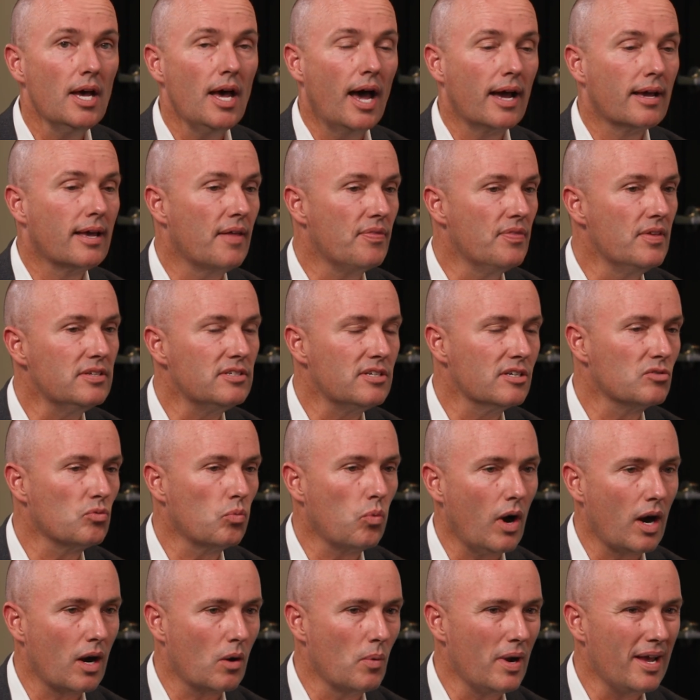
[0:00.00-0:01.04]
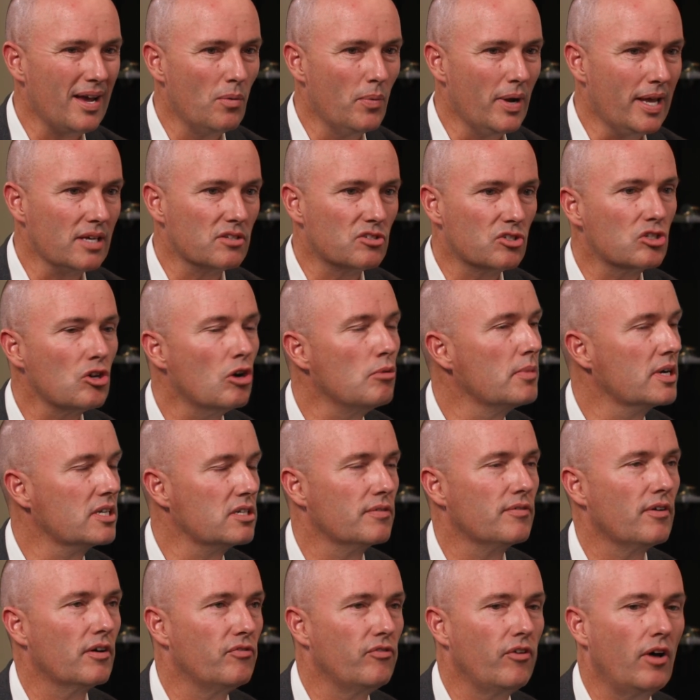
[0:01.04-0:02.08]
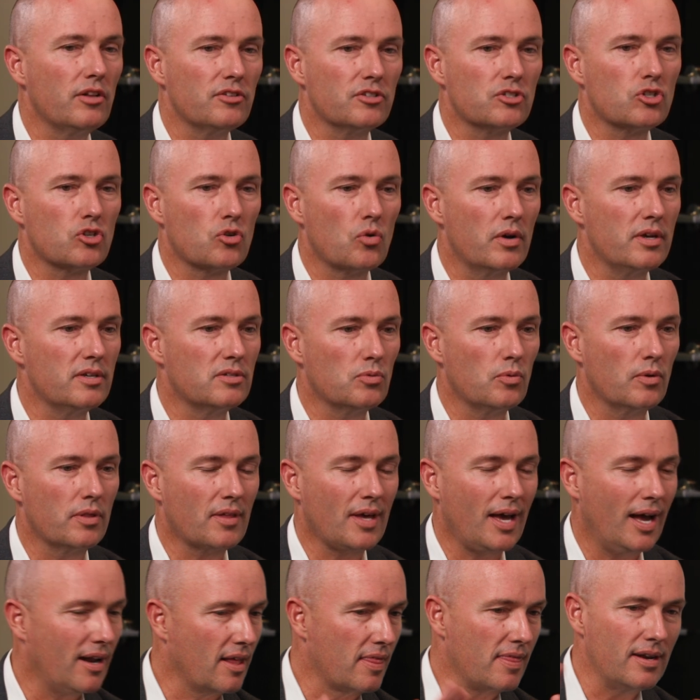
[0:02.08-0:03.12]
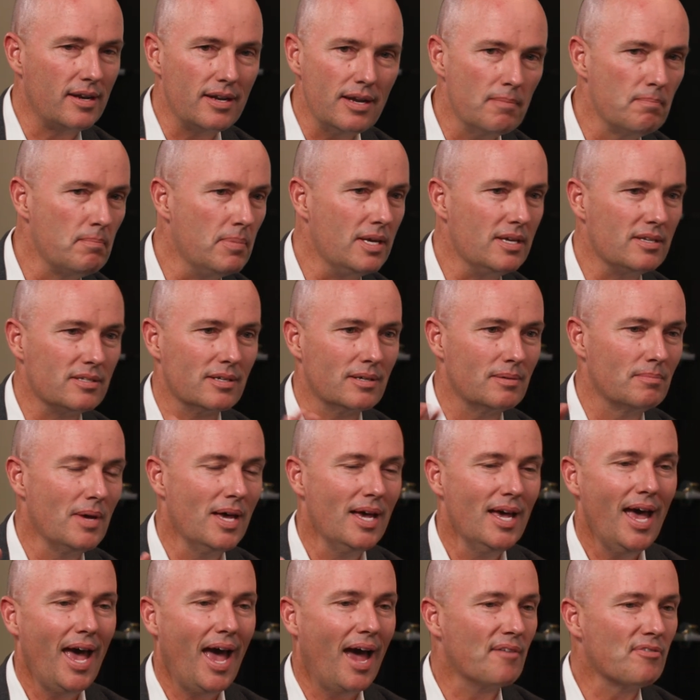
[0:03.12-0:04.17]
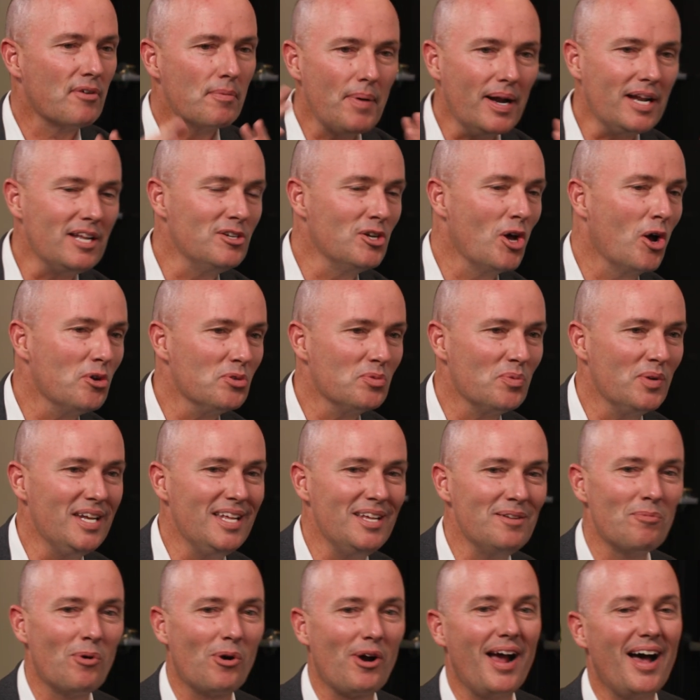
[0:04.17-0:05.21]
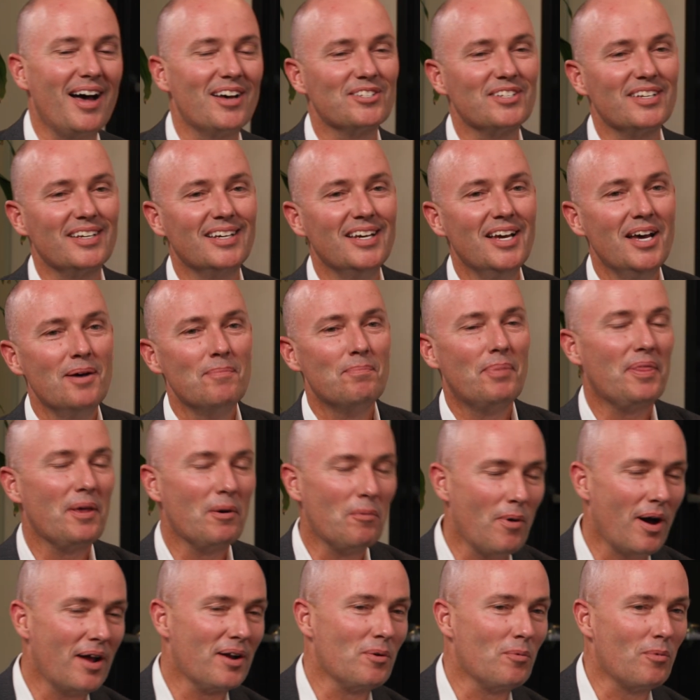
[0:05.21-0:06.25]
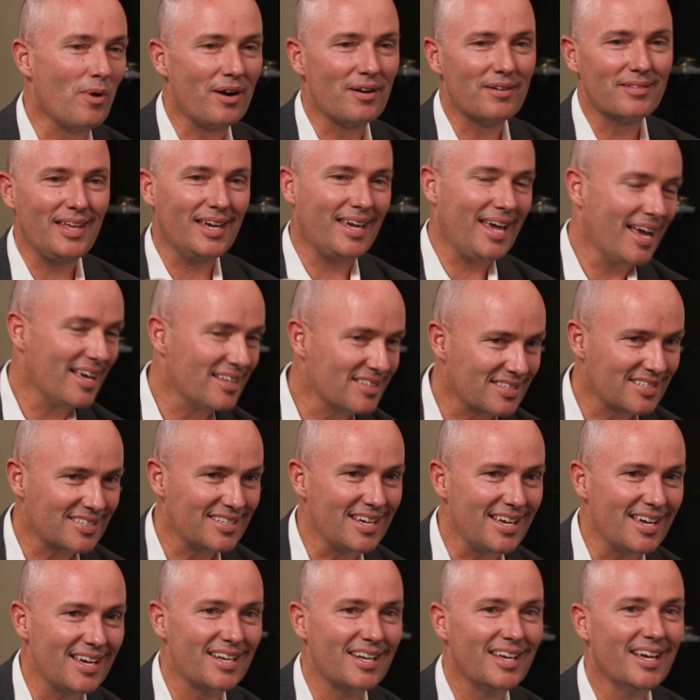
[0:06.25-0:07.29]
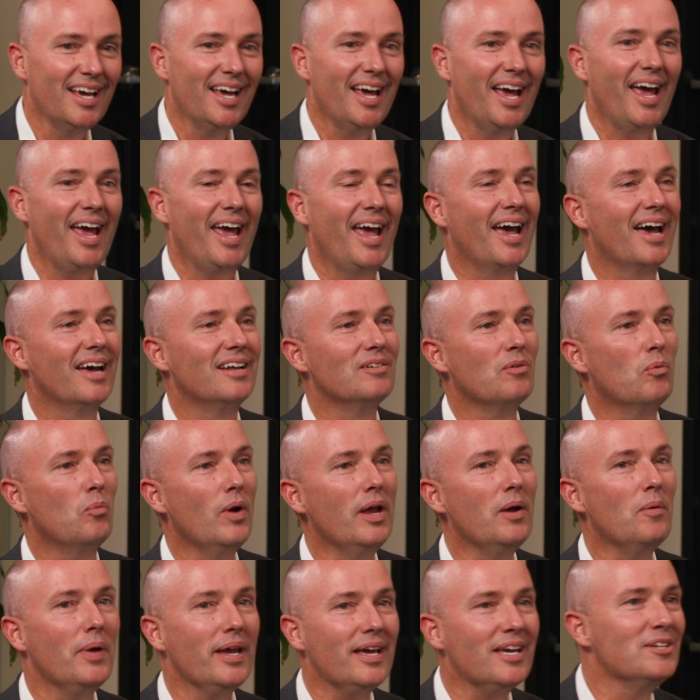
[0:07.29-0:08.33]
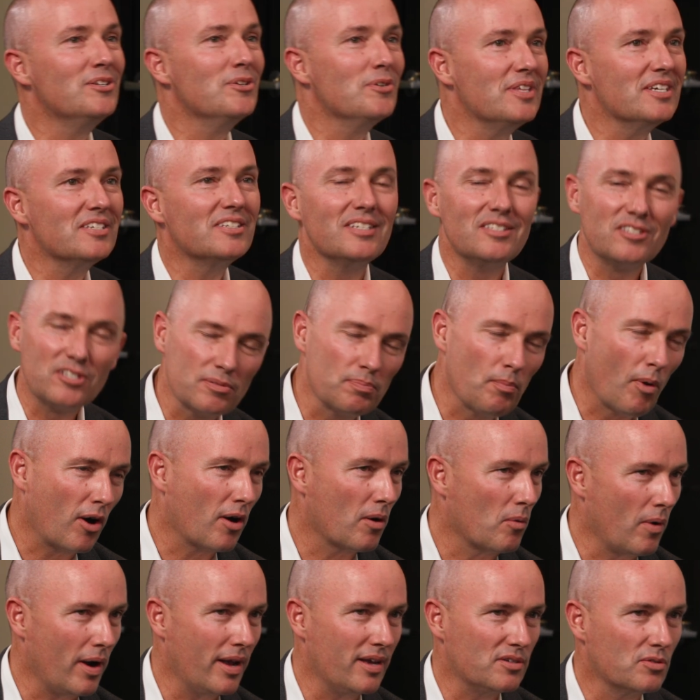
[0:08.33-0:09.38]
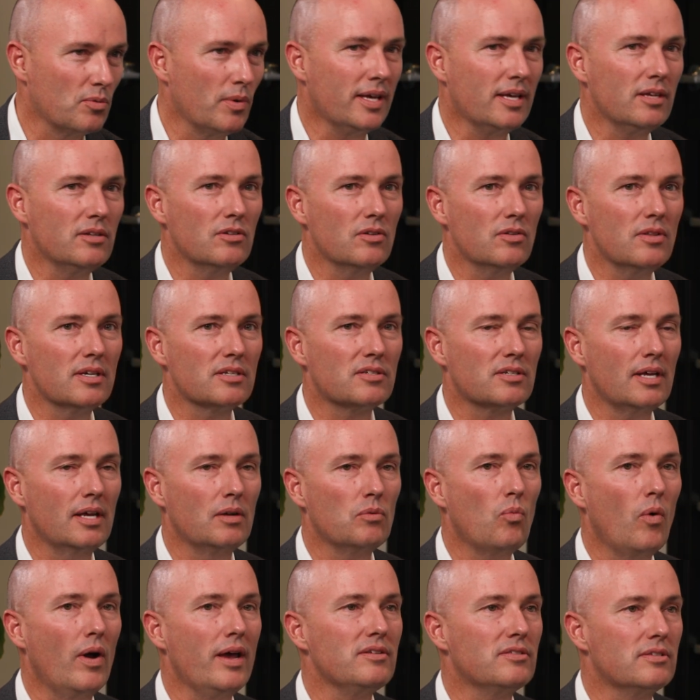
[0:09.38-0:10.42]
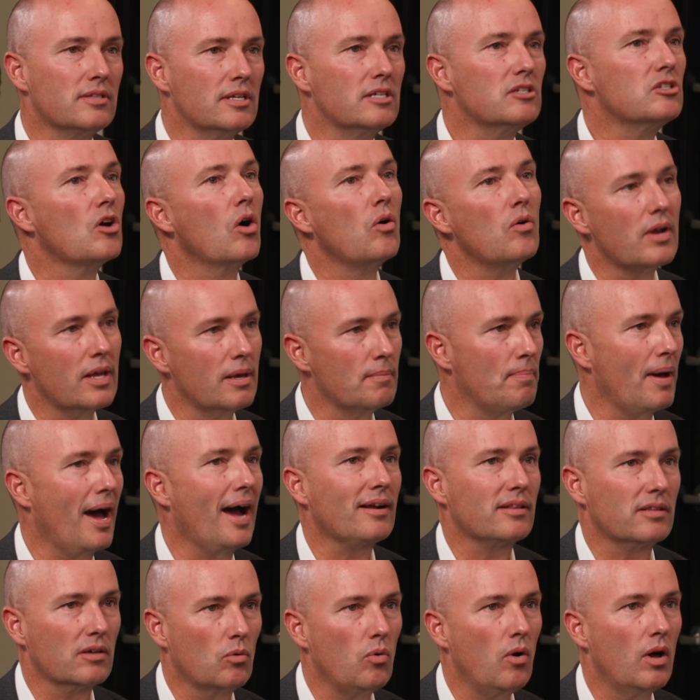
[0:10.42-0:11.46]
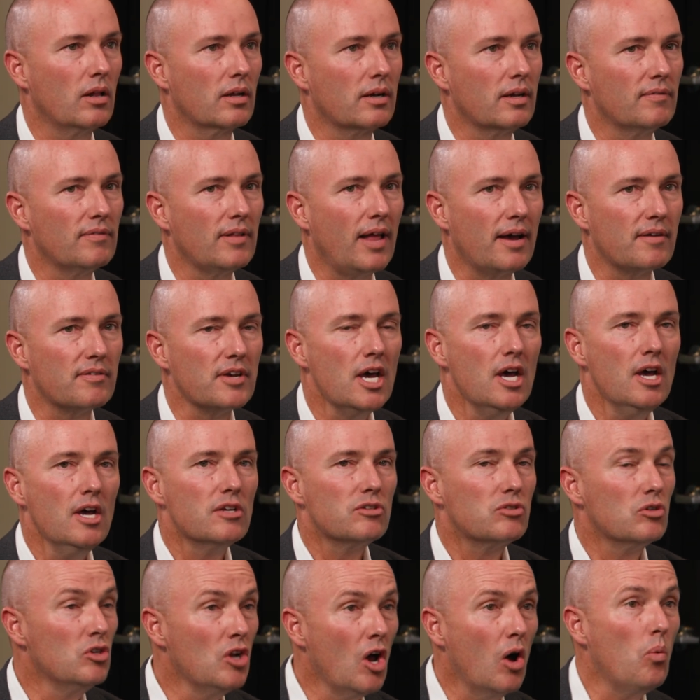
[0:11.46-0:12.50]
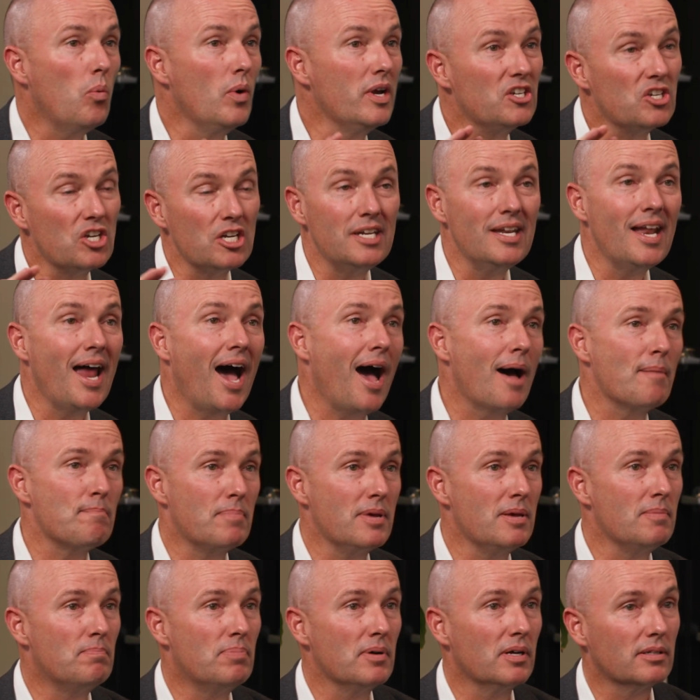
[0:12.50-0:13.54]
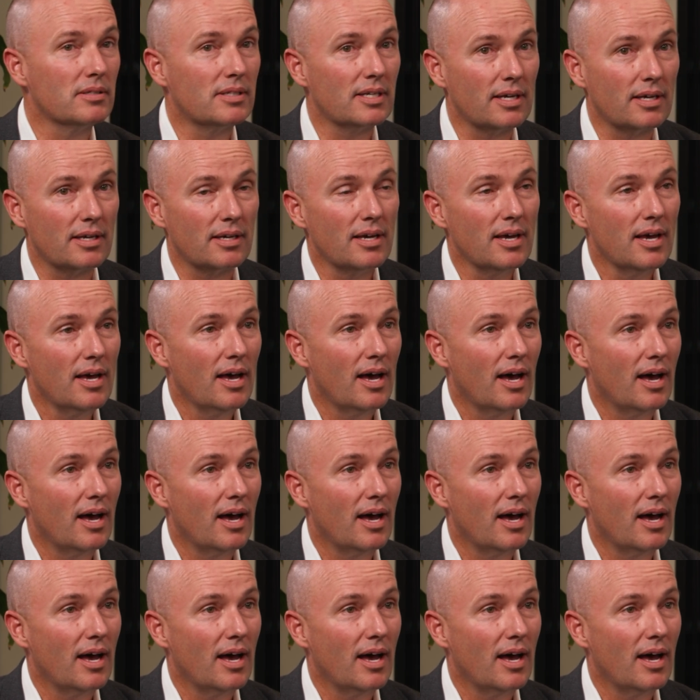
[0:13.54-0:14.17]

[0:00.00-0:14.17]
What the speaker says: Again, this is where we get so much of a false choice with kind of the NIMBYism. Everybody knows we need more housing, but they want it where they can't see it. And we can do this in smart ways. We can do this in ways that don't impact the quality of life. So no, we should not be building,